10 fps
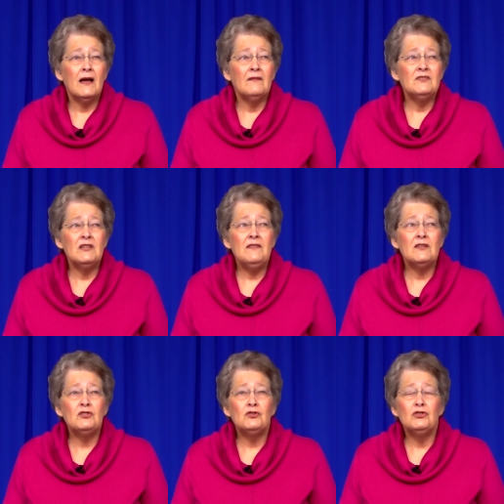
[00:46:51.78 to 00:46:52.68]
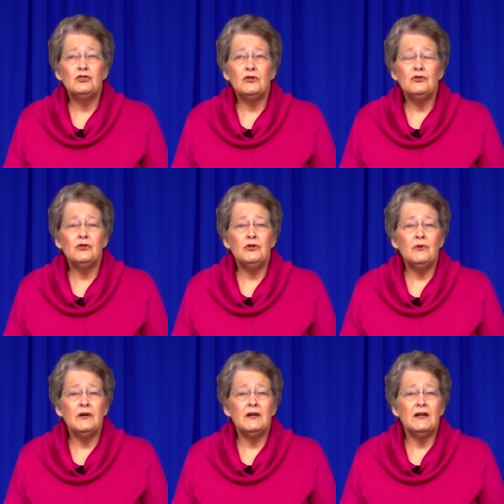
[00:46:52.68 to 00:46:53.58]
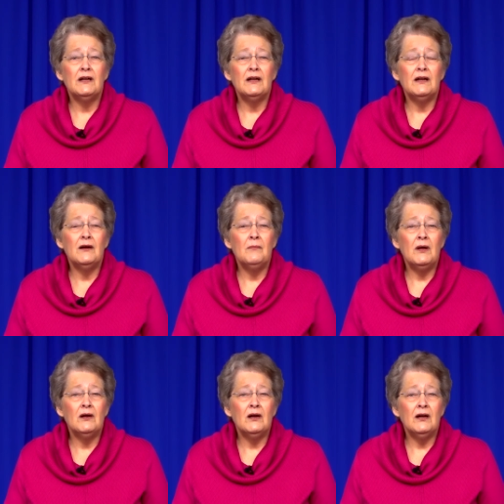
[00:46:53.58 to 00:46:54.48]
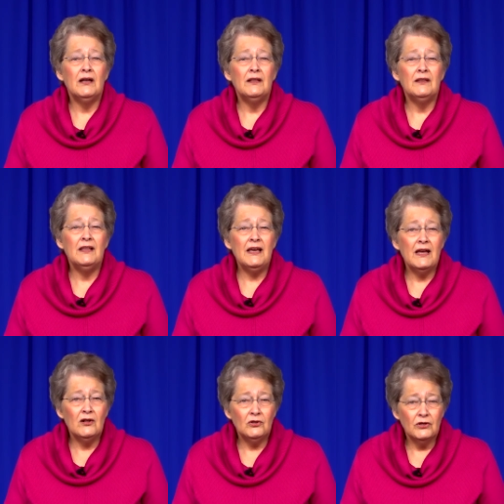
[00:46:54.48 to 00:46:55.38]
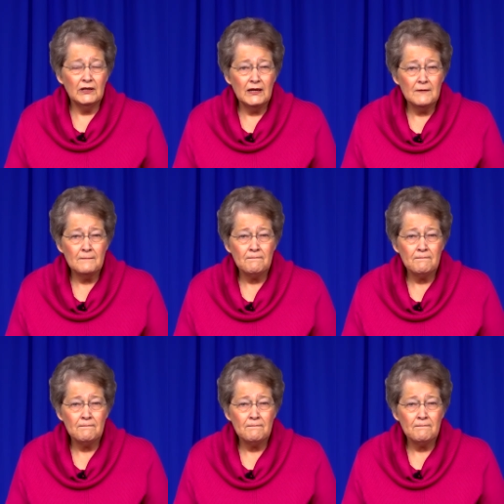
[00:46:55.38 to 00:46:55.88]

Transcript: I've seen this so true among the elderly.